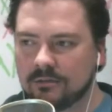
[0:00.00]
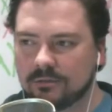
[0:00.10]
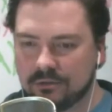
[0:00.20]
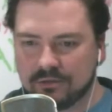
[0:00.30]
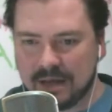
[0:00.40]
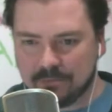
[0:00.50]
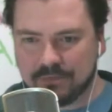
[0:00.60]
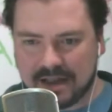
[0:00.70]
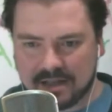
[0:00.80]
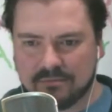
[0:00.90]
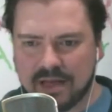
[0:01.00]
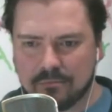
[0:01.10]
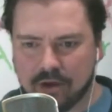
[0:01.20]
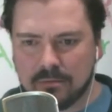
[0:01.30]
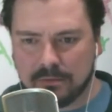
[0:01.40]
that
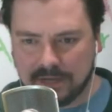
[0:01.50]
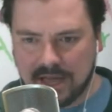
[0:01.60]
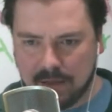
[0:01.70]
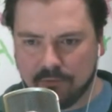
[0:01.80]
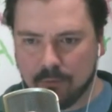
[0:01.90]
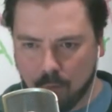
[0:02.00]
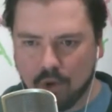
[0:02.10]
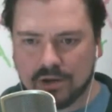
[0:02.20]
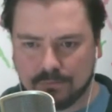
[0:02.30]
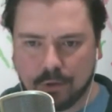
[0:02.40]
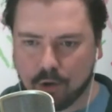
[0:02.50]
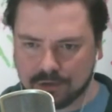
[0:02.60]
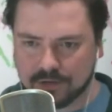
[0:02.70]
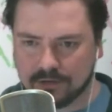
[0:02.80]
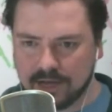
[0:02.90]
probably came from one
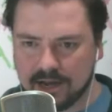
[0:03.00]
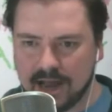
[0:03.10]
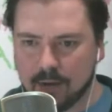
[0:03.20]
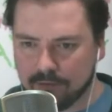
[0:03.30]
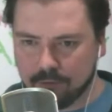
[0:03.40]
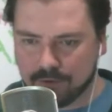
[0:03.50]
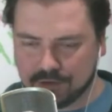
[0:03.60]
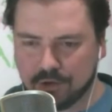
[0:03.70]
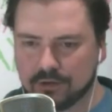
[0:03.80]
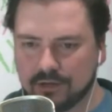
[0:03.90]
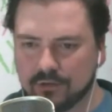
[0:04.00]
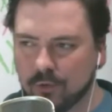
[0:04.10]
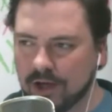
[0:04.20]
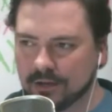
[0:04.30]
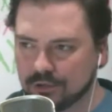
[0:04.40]
person, and now everyone's circling the
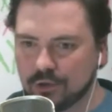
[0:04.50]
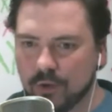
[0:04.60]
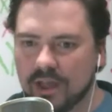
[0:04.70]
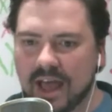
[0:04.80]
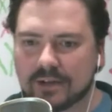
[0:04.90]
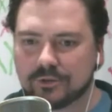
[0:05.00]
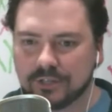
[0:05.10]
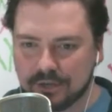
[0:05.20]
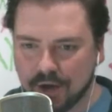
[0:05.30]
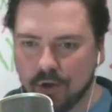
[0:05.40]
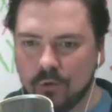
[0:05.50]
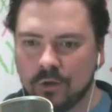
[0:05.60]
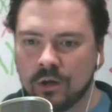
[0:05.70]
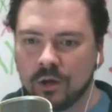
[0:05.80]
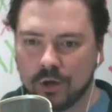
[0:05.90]
wagons. Do we actually know
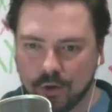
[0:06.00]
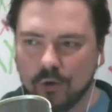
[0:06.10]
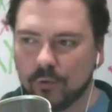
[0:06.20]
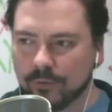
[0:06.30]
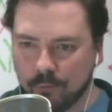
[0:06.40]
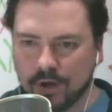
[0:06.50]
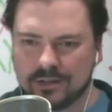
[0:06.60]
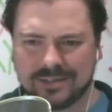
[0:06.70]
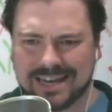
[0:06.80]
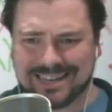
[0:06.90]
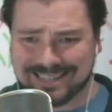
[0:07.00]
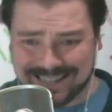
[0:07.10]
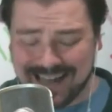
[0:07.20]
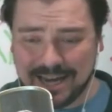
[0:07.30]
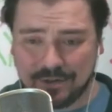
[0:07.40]
who it was that
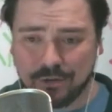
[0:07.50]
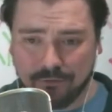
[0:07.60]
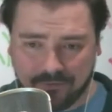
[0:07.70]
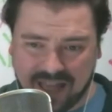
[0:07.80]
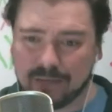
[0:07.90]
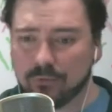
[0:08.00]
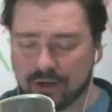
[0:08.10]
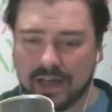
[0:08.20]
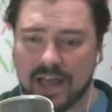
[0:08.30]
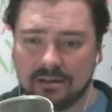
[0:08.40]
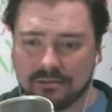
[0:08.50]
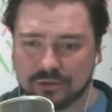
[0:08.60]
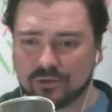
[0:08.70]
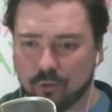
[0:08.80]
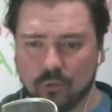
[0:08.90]
decided to fabricate this
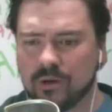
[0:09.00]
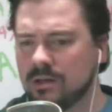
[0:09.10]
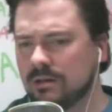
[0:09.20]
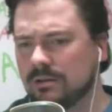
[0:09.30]
story?